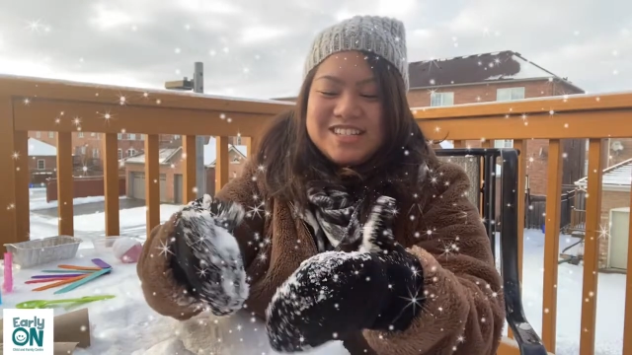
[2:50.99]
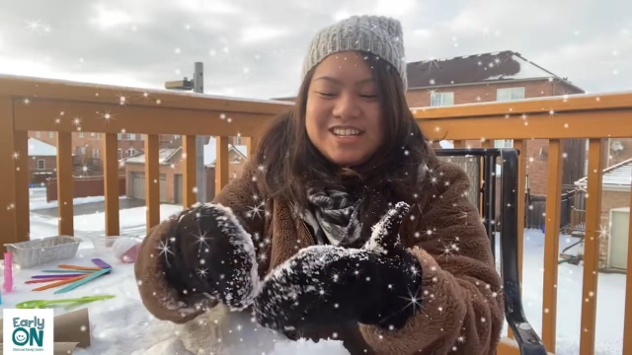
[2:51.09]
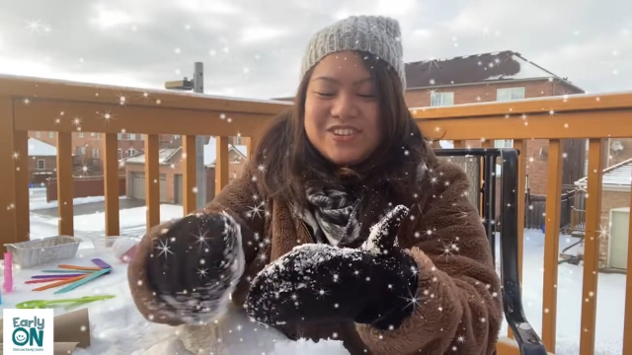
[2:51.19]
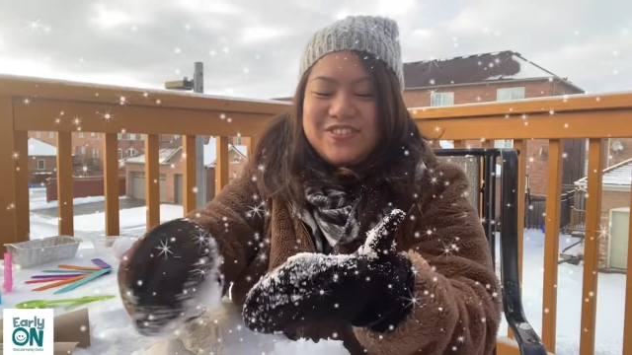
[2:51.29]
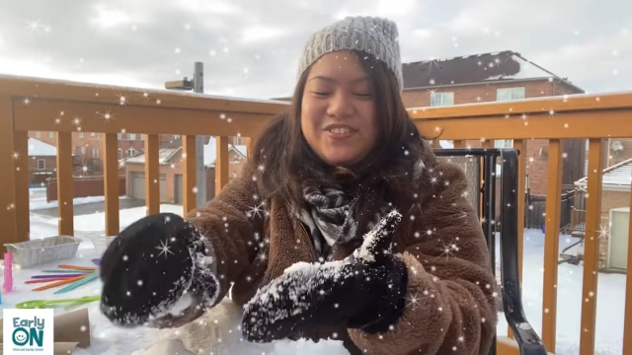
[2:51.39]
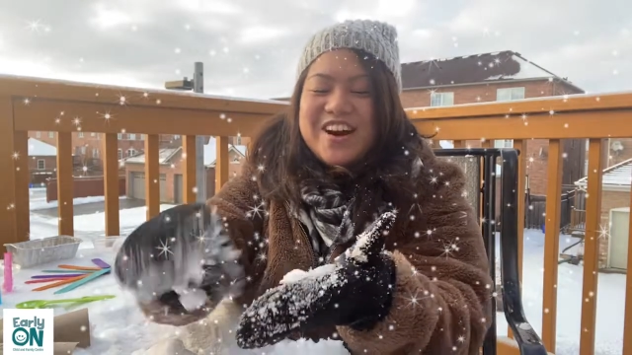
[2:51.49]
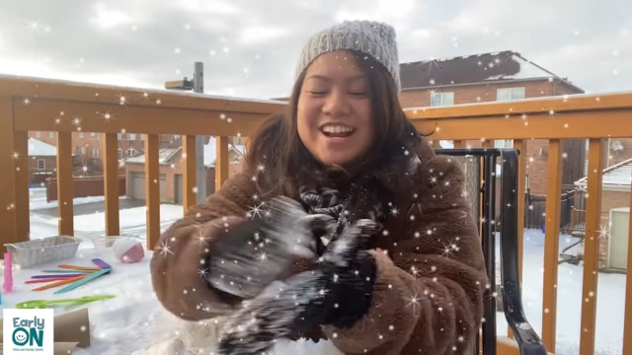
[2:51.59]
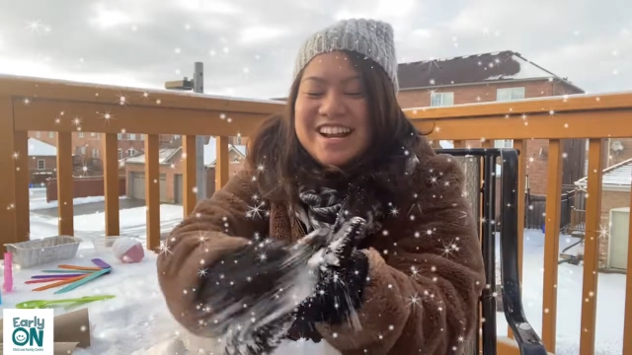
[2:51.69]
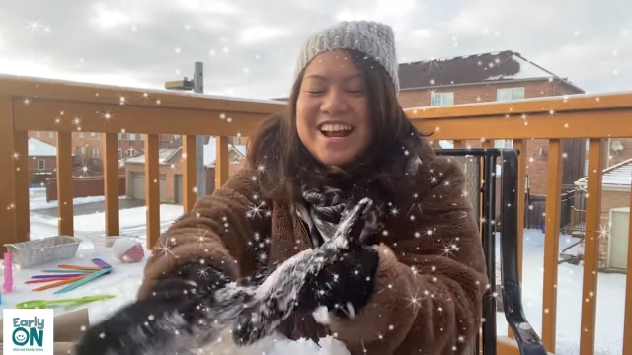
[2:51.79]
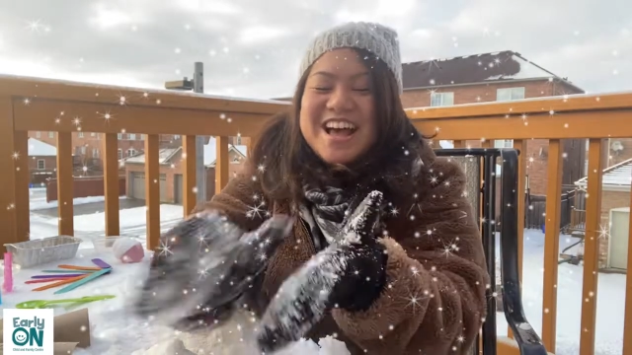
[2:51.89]
such a
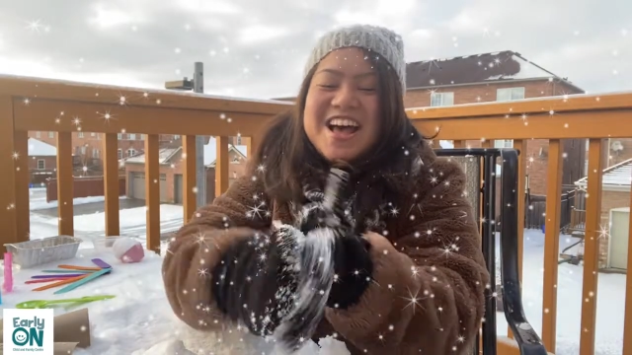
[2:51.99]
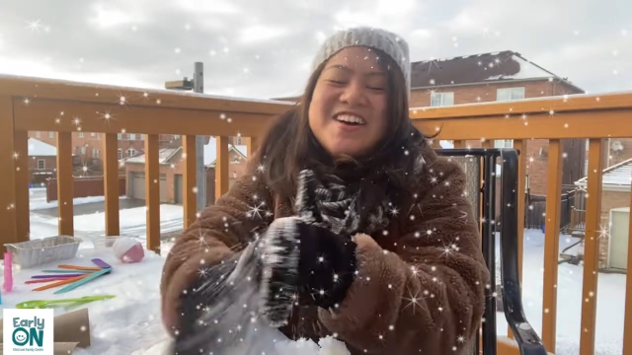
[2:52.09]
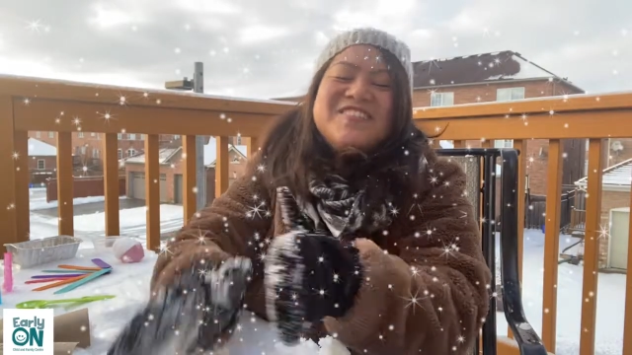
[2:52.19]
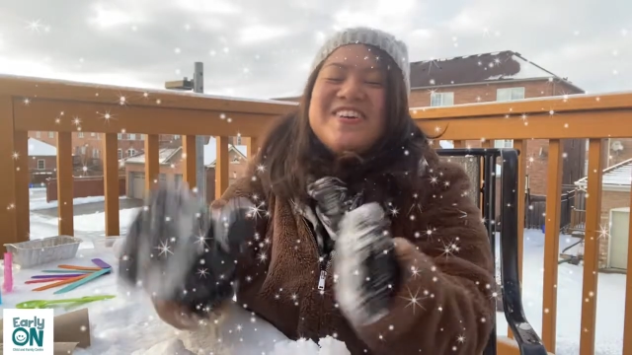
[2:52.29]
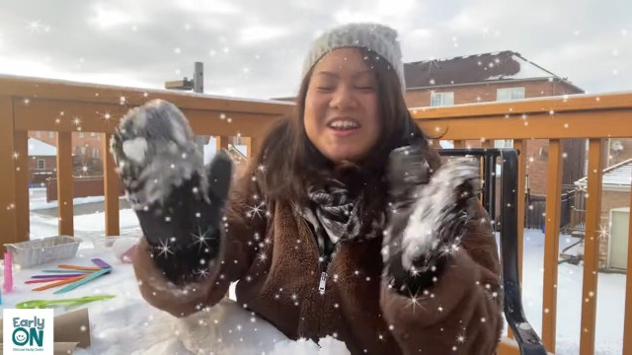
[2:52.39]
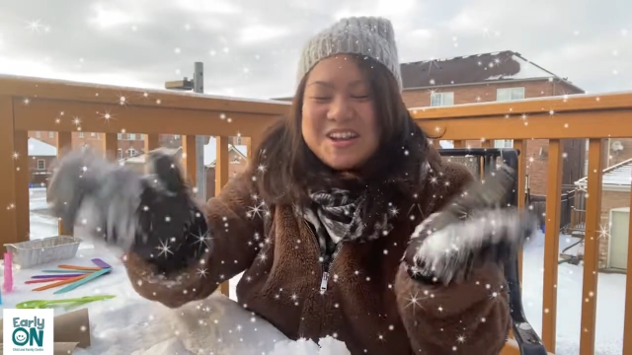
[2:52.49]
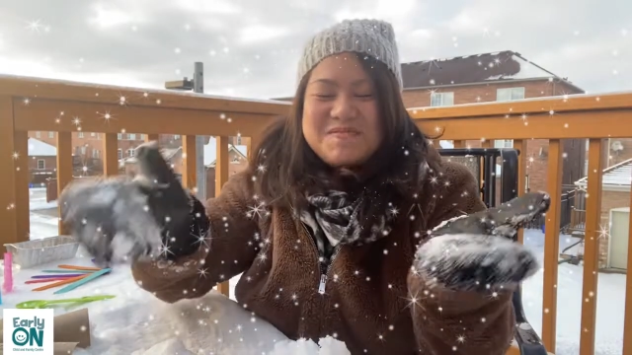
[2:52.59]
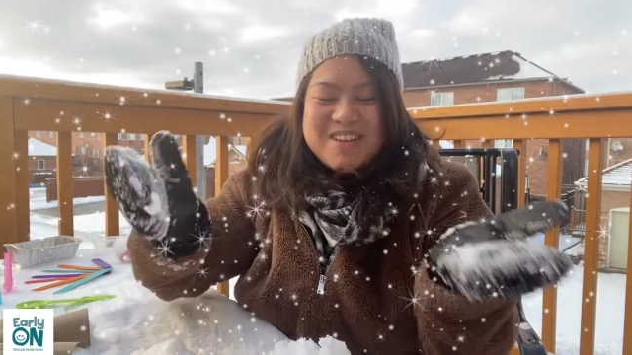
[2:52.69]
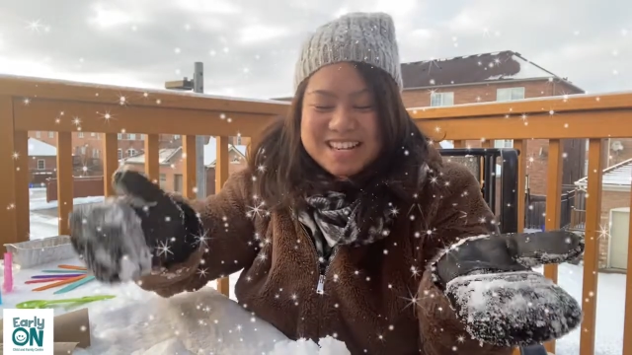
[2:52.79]
fun and